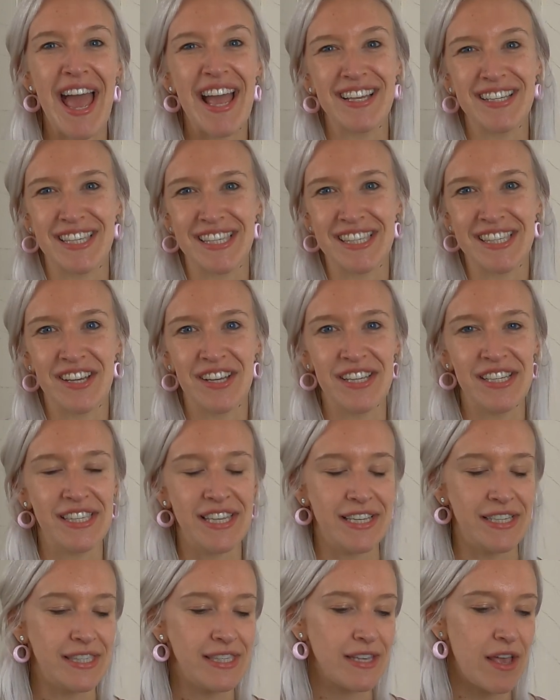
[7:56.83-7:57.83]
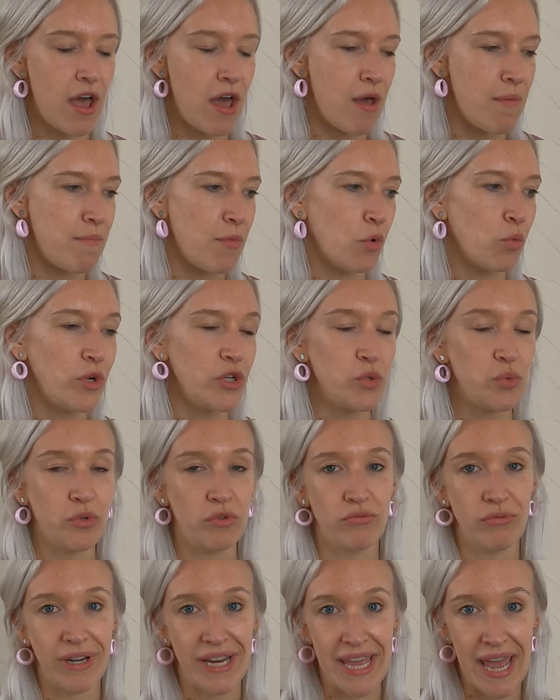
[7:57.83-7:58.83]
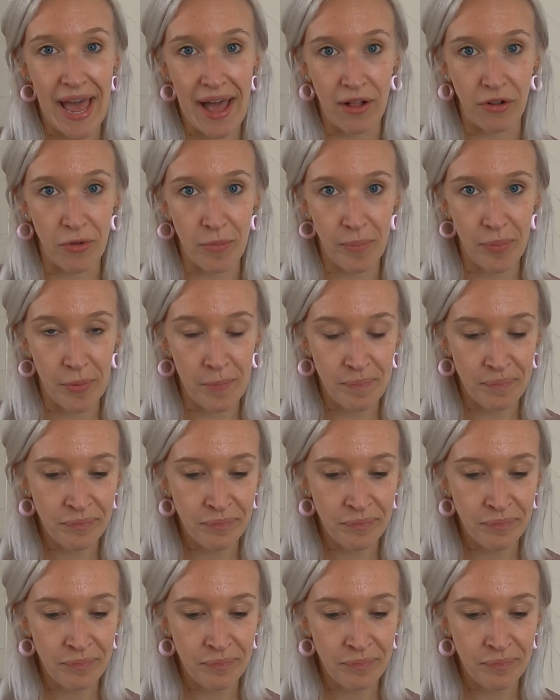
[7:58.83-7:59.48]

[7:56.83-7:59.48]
exercises, which would really help.